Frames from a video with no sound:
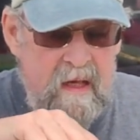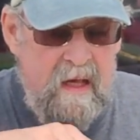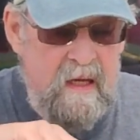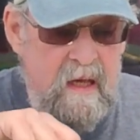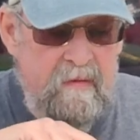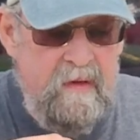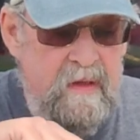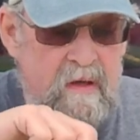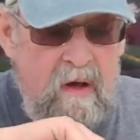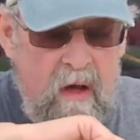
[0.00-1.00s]
getting
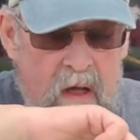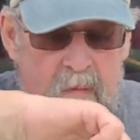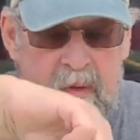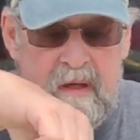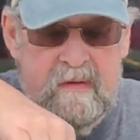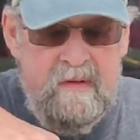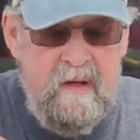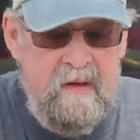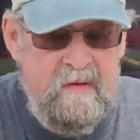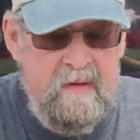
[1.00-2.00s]
everything all mixed
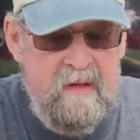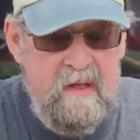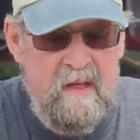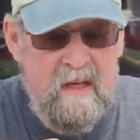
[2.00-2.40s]
nicely,